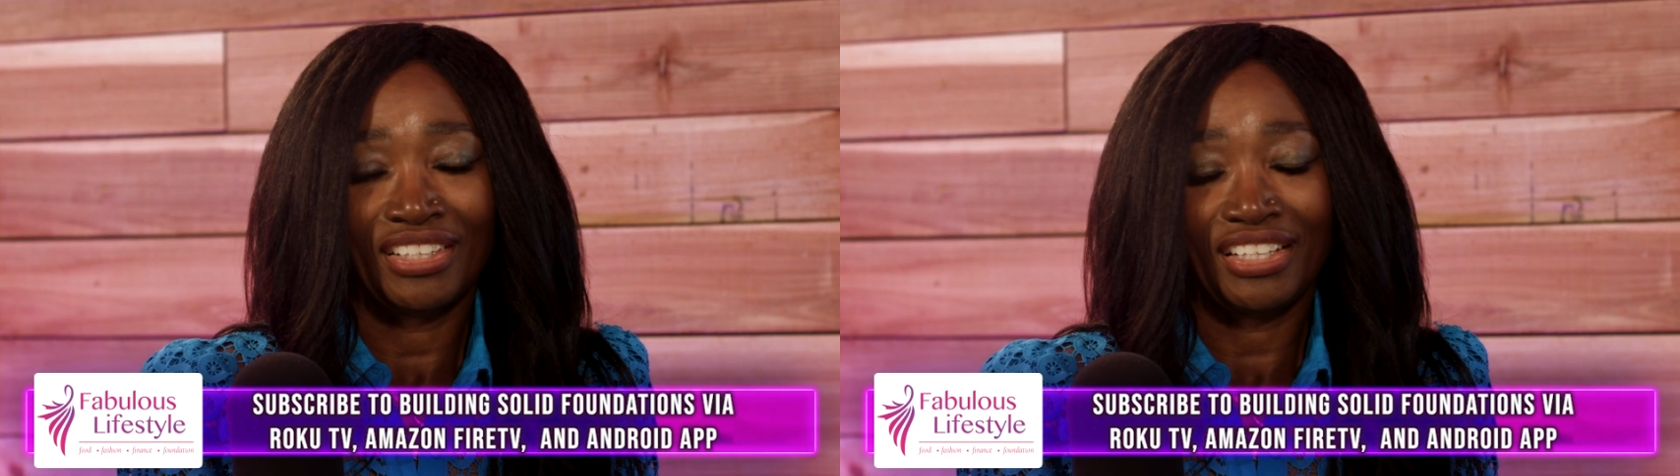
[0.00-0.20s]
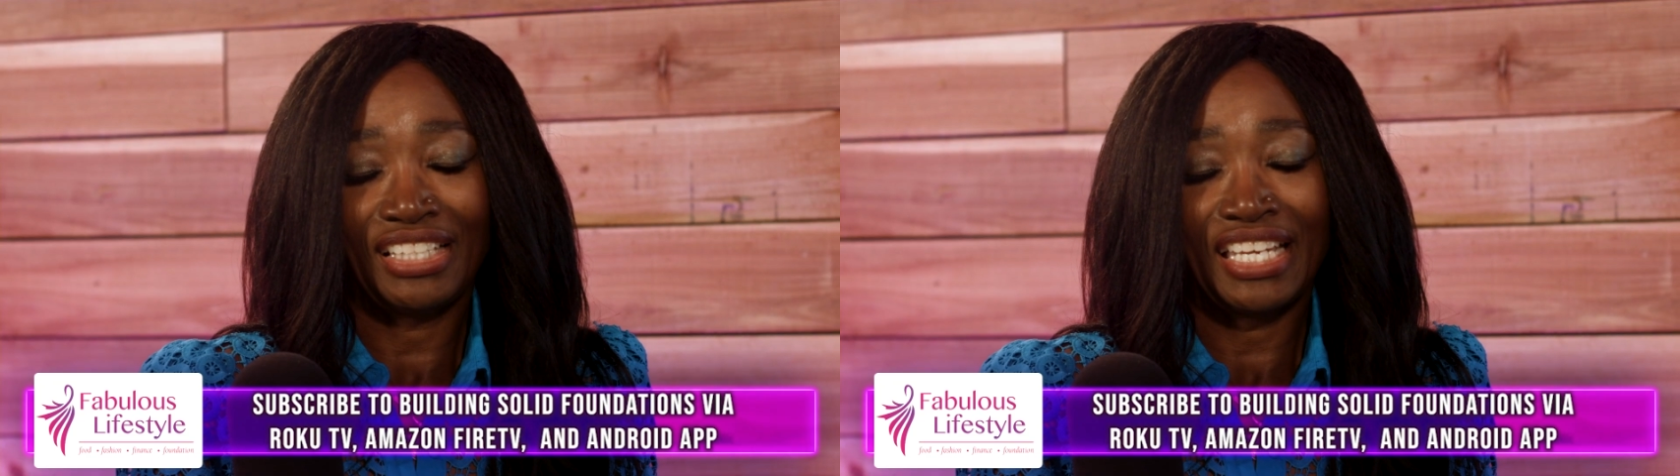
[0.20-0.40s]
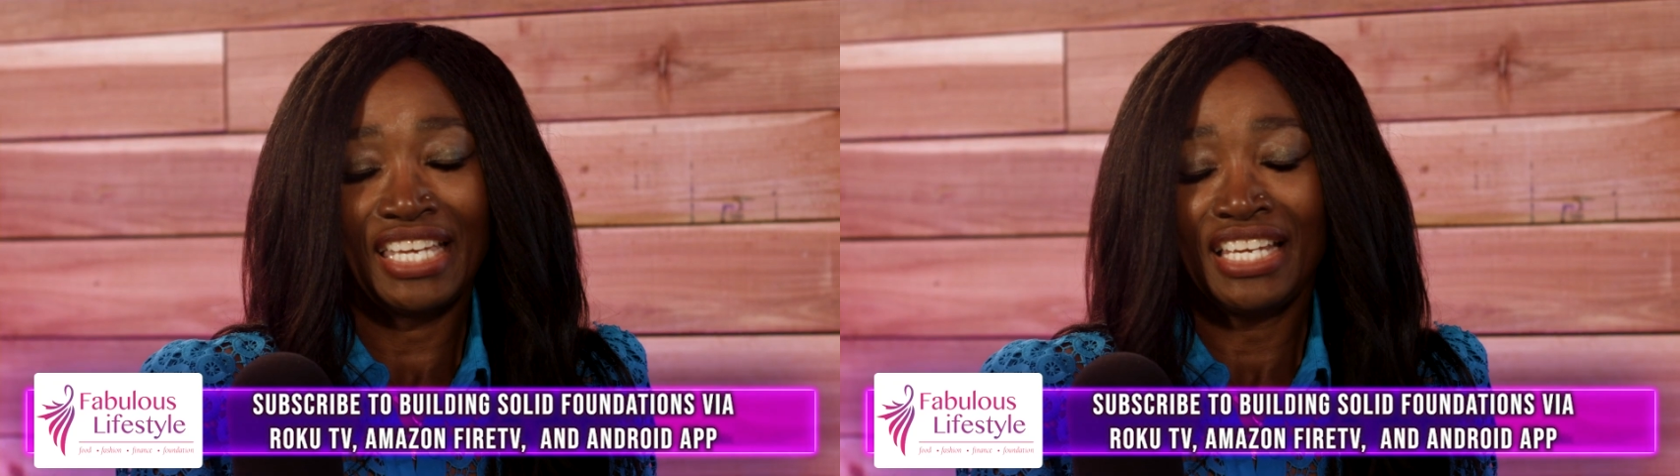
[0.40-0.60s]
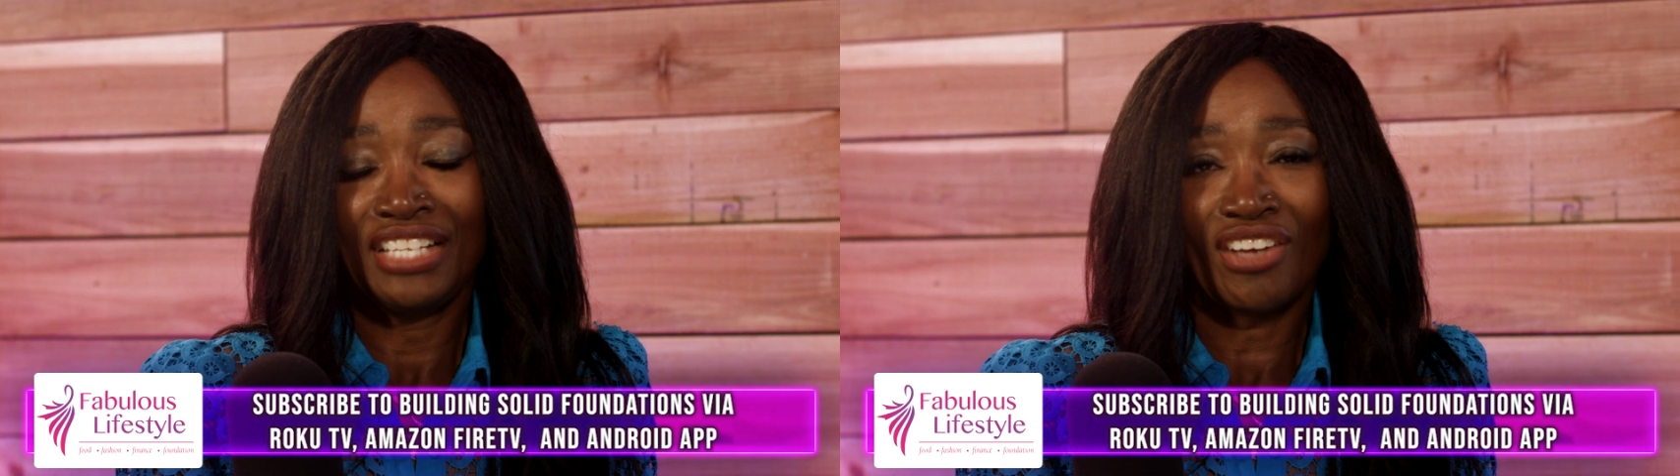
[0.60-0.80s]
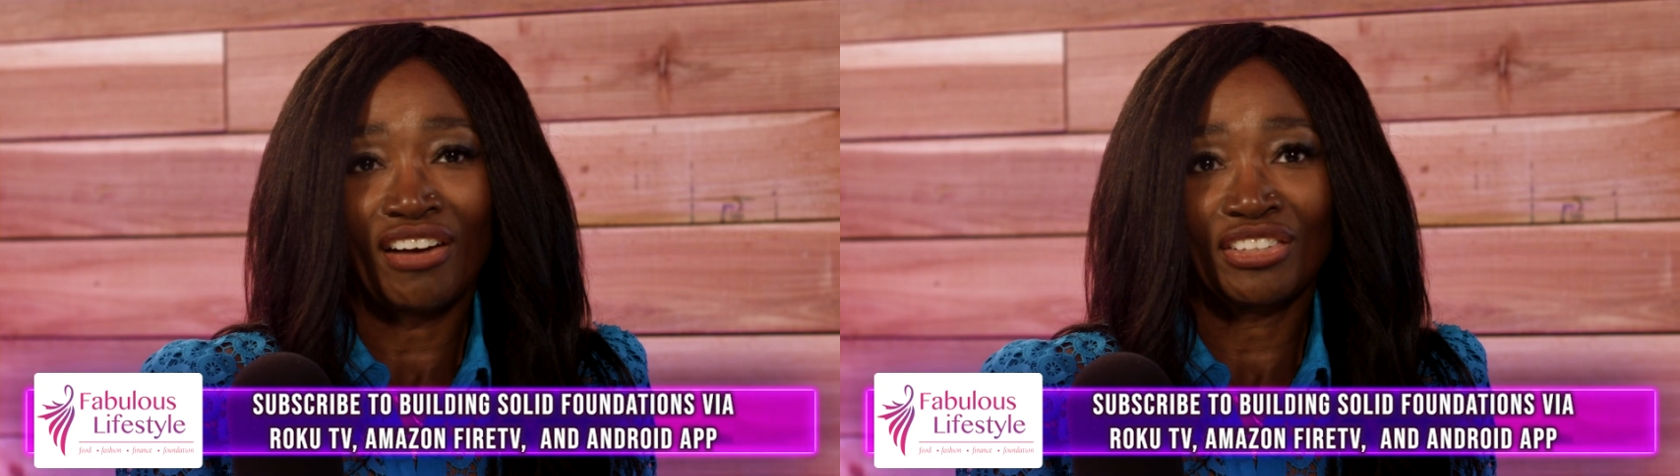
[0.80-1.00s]
Lady
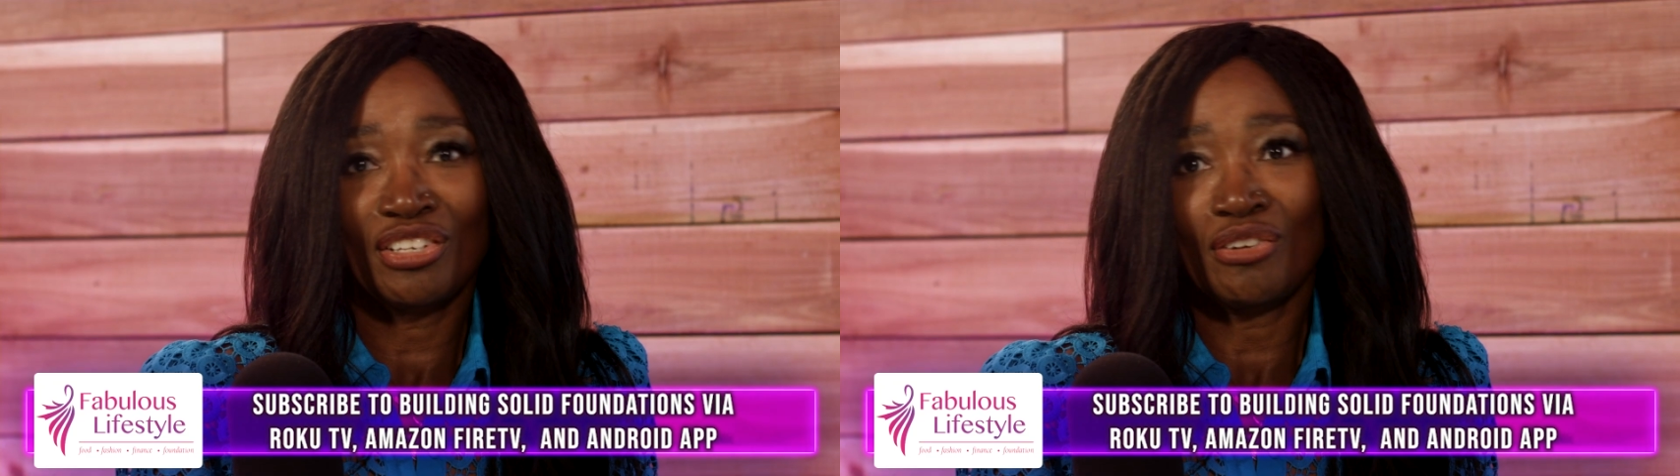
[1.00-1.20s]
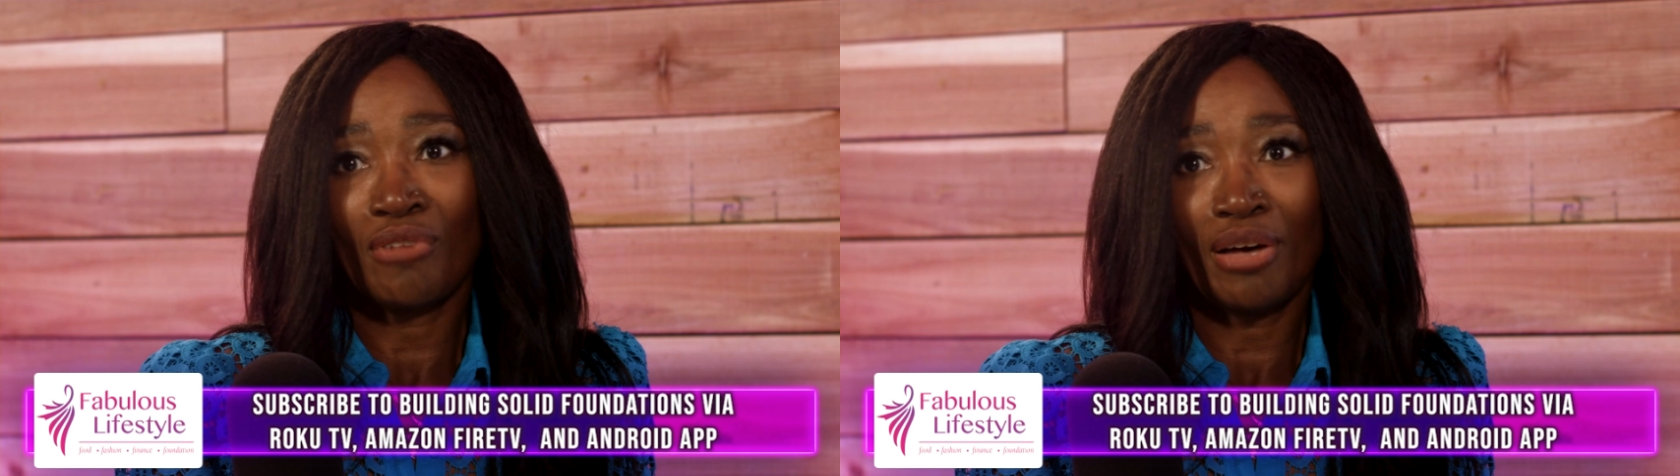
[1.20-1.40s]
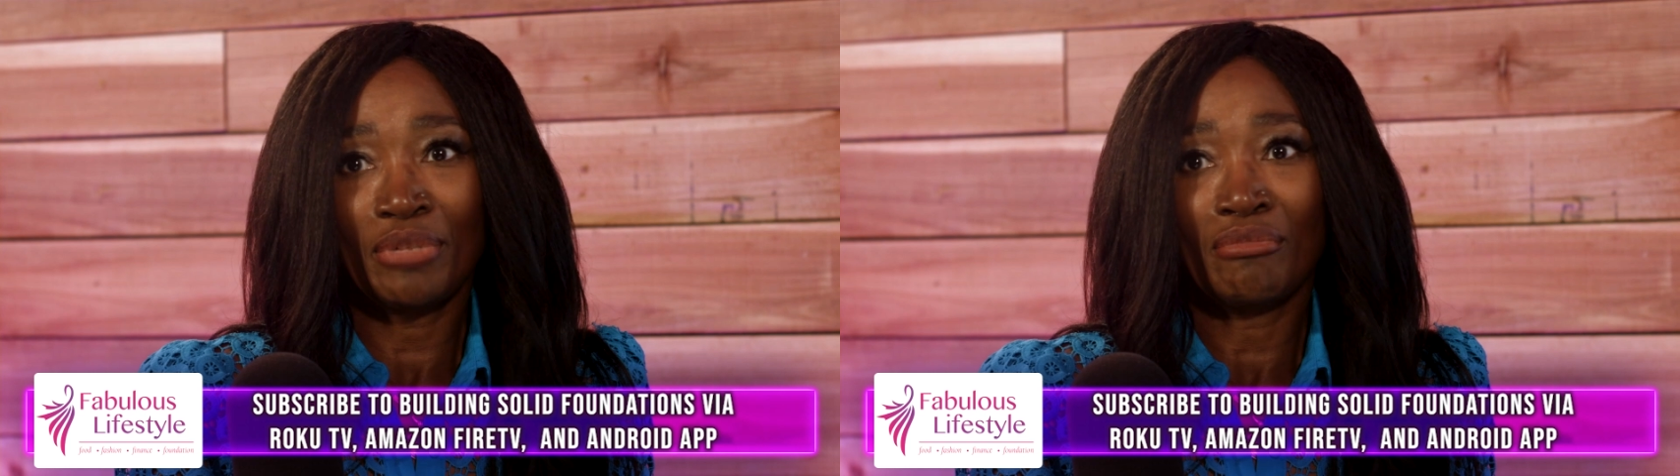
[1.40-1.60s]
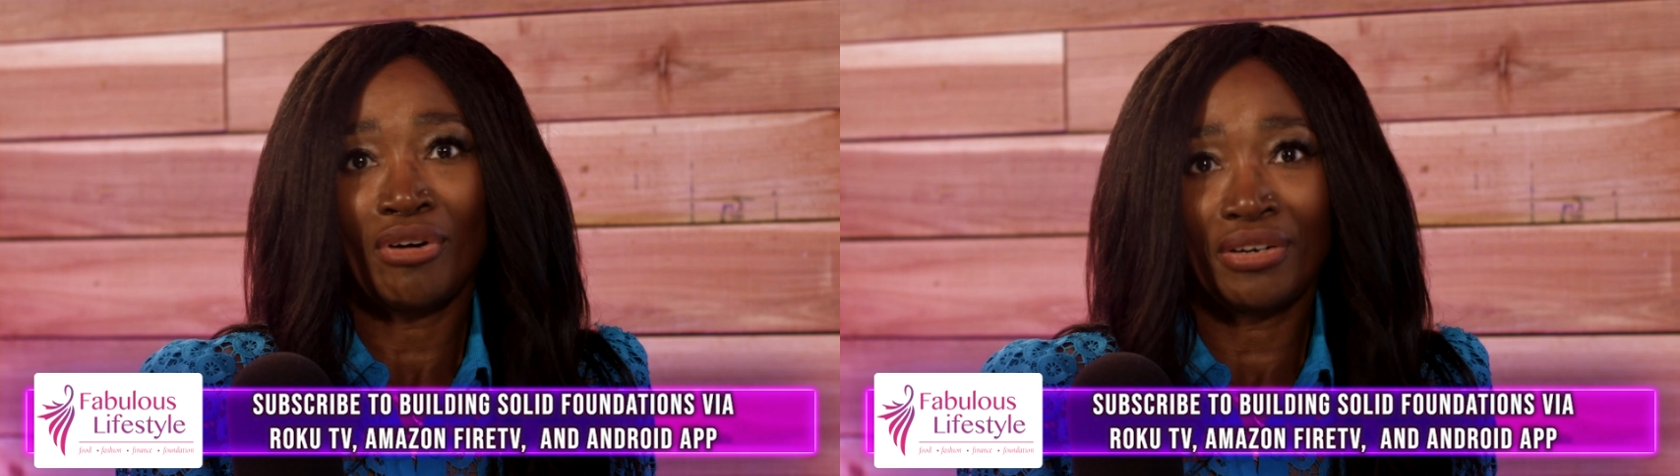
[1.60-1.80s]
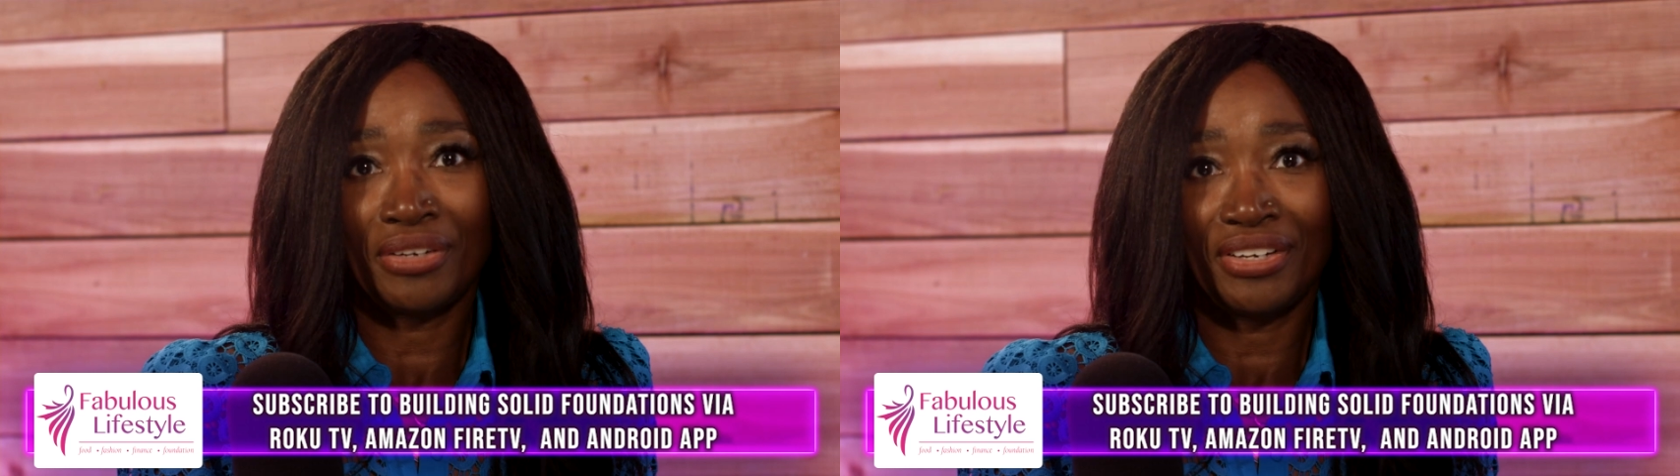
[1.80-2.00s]
Dr. Robbie
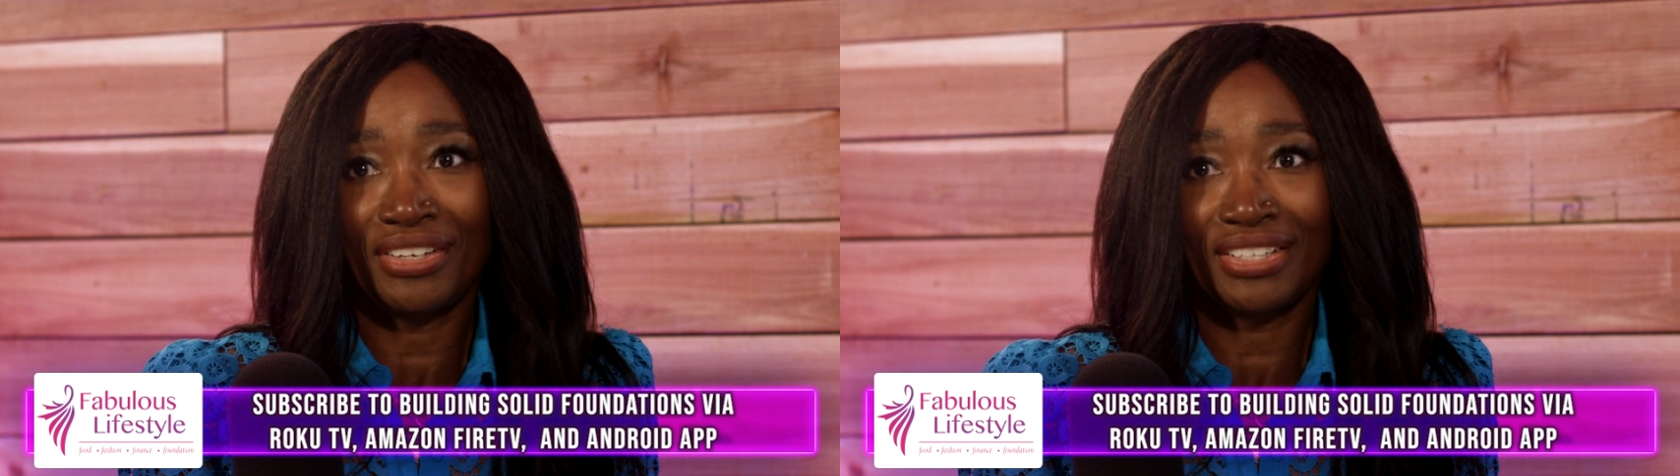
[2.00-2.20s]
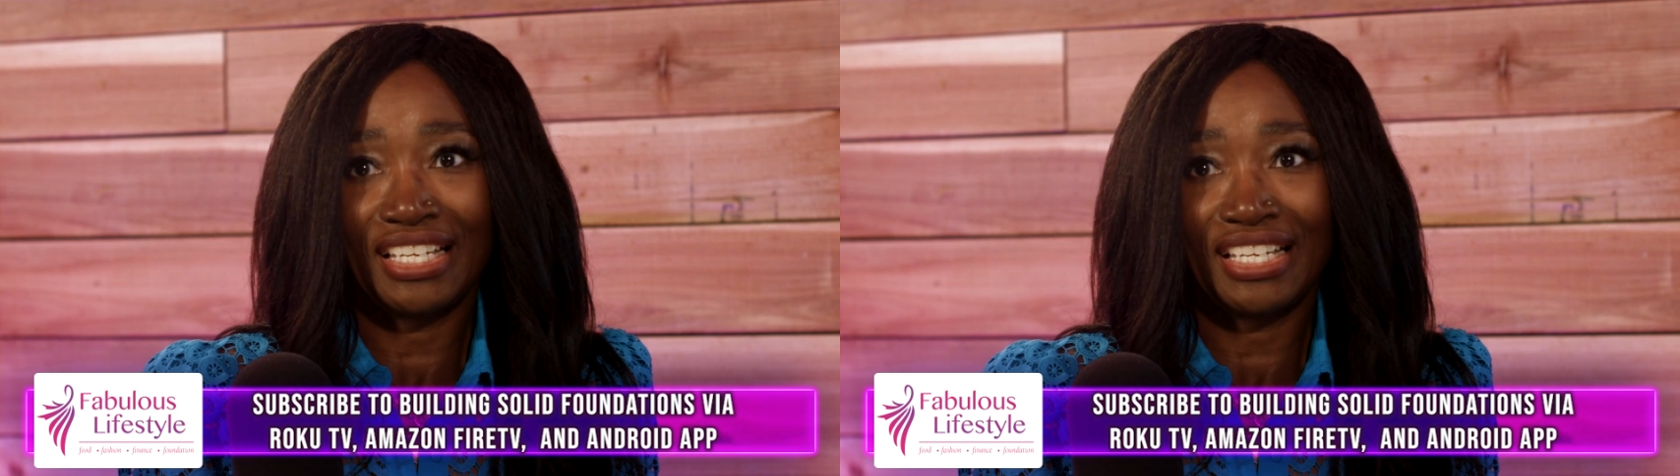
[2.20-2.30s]
Motter